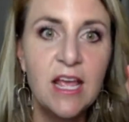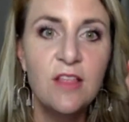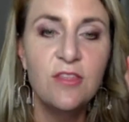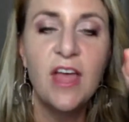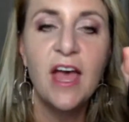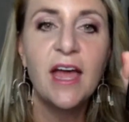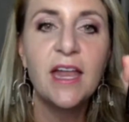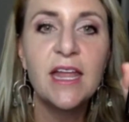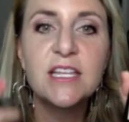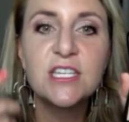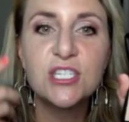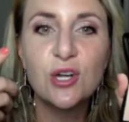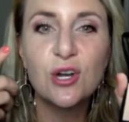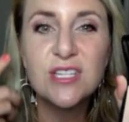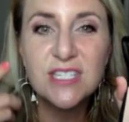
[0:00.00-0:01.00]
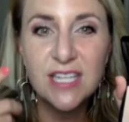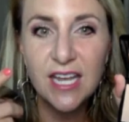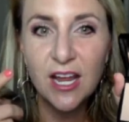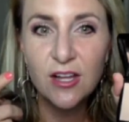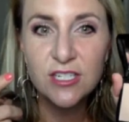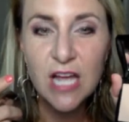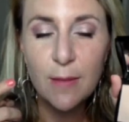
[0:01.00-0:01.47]
that it starts sitting
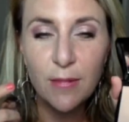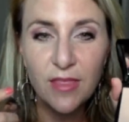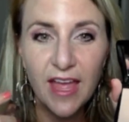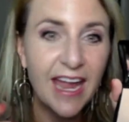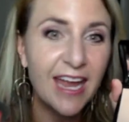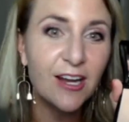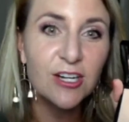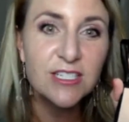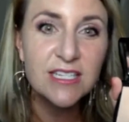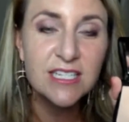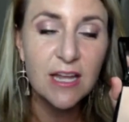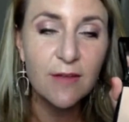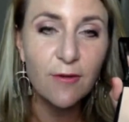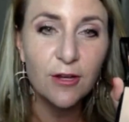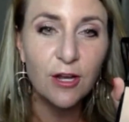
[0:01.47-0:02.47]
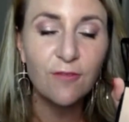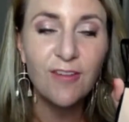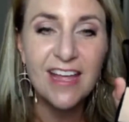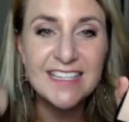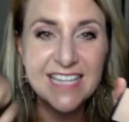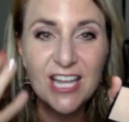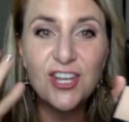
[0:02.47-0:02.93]
on top of the hairs and stuff on your
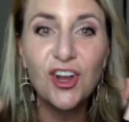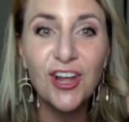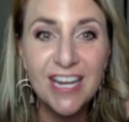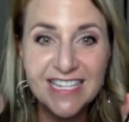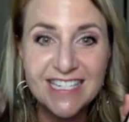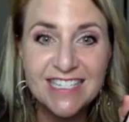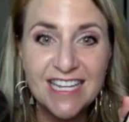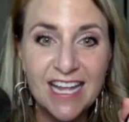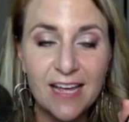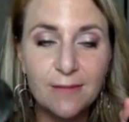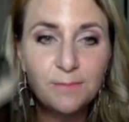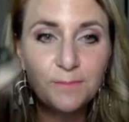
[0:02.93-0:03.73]
face and you're going to see it.